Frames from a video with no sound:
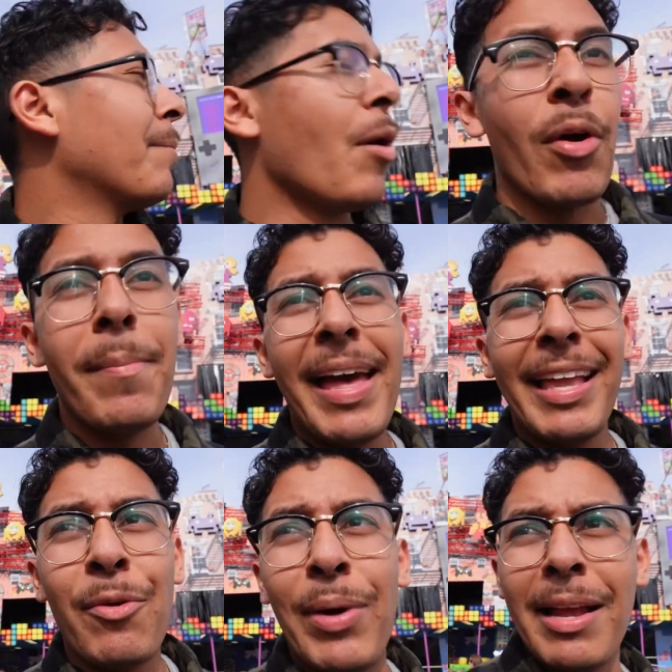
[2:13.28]
But we made
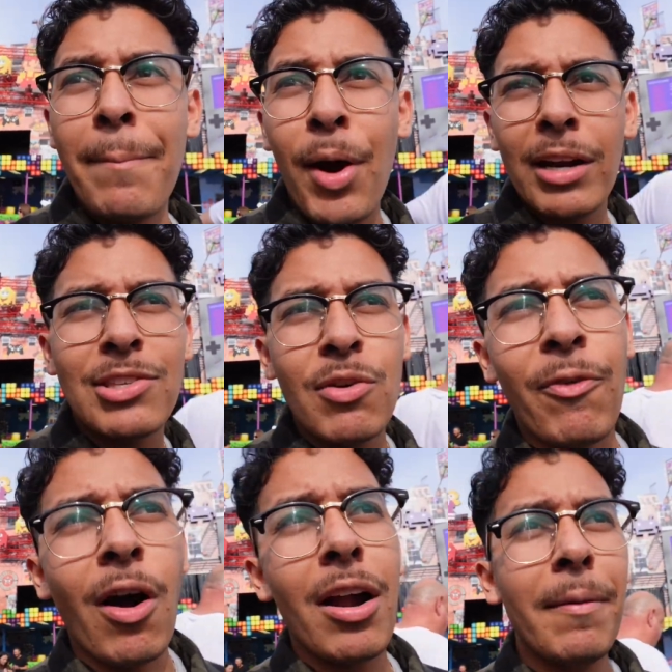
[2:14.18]
it. We didn't park too
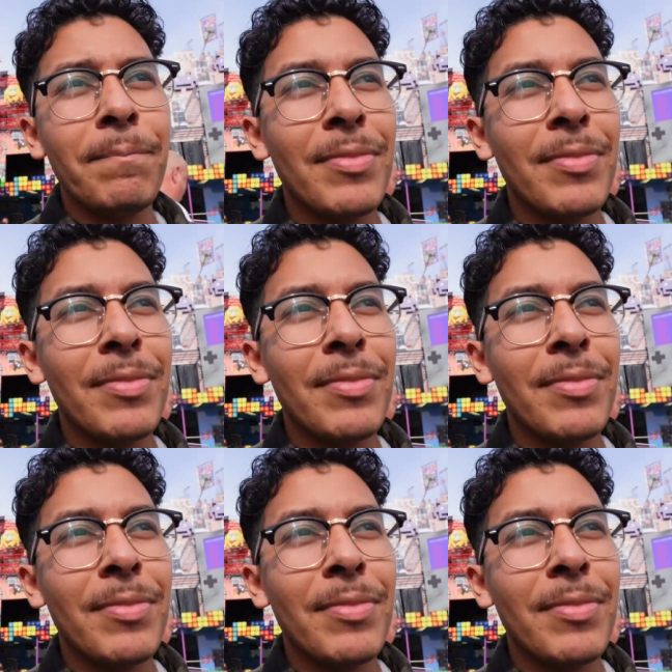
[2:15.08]
far.